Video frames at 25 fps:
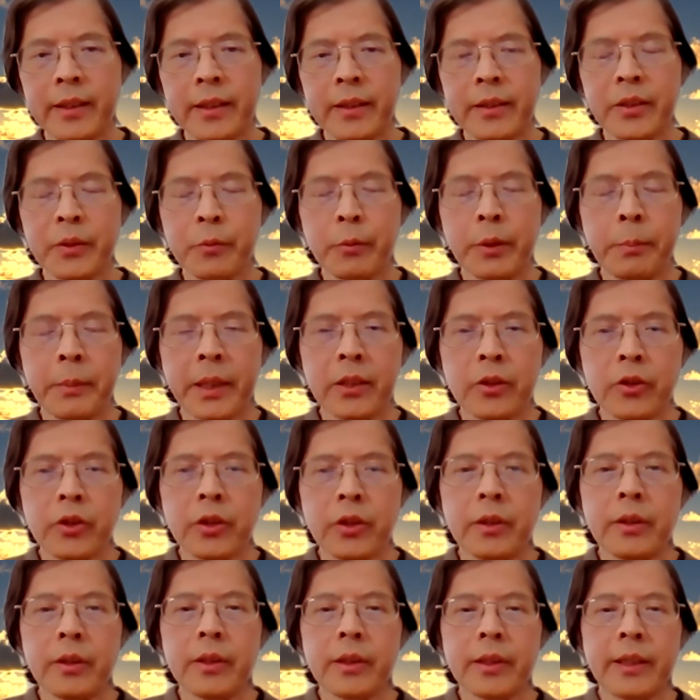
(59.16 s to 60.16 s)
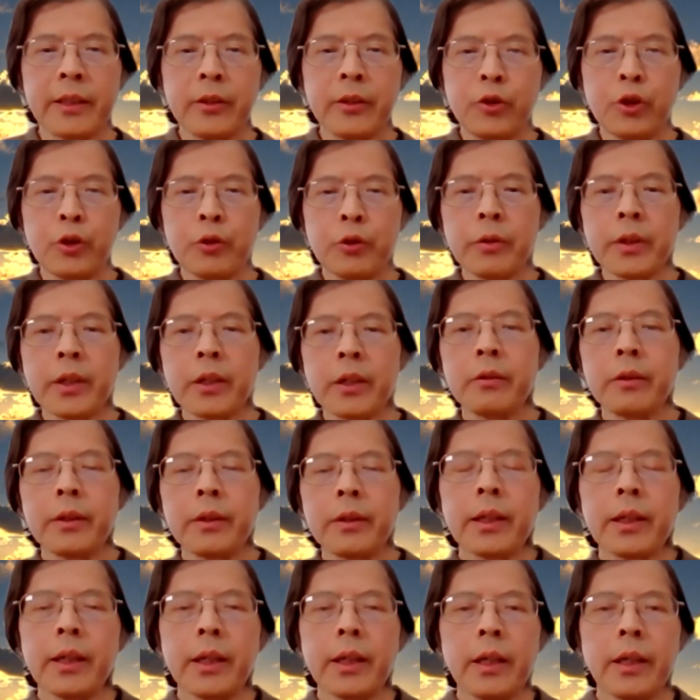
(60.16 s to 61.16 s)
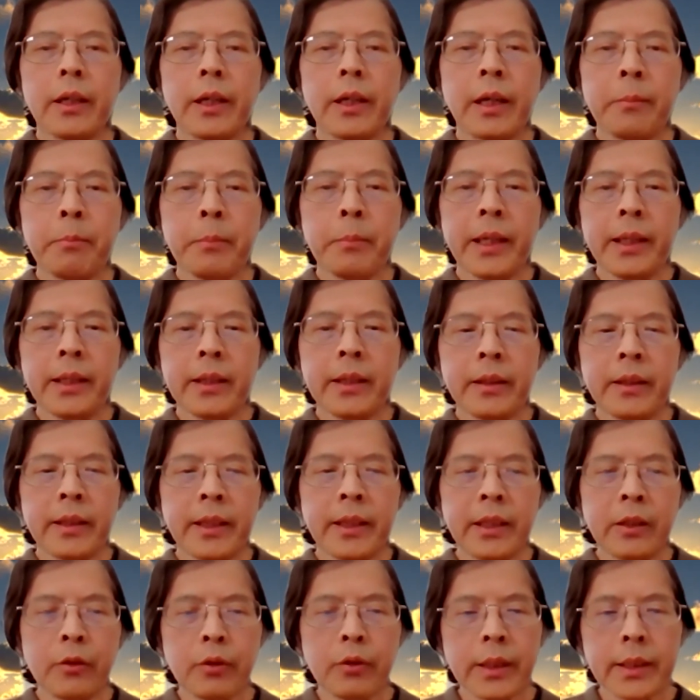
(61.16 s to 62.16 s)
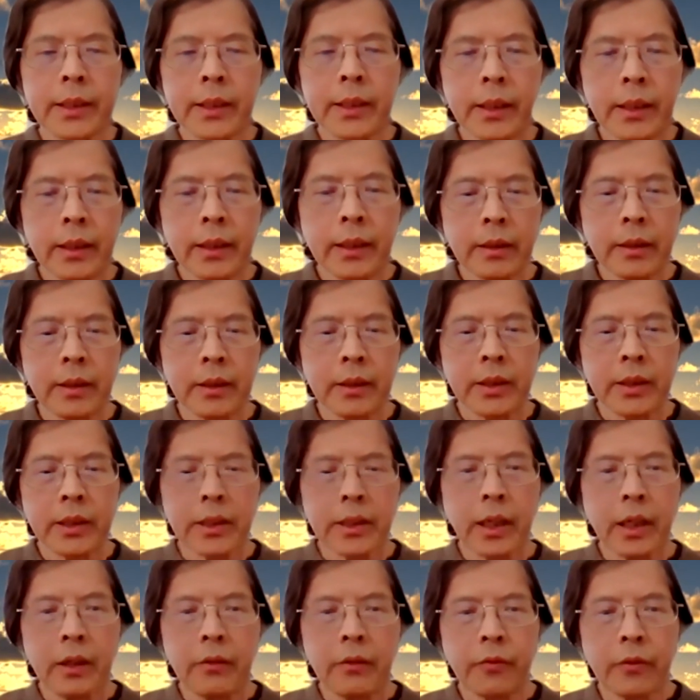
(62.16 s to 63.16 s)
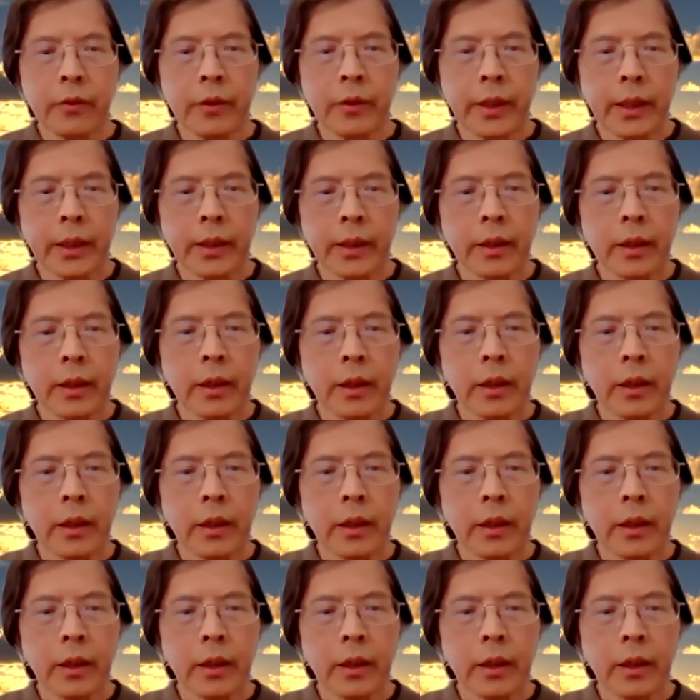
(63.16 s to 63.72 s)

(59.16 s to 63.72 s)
uh, as we mentioned, uh, Juno made an interesting discovery.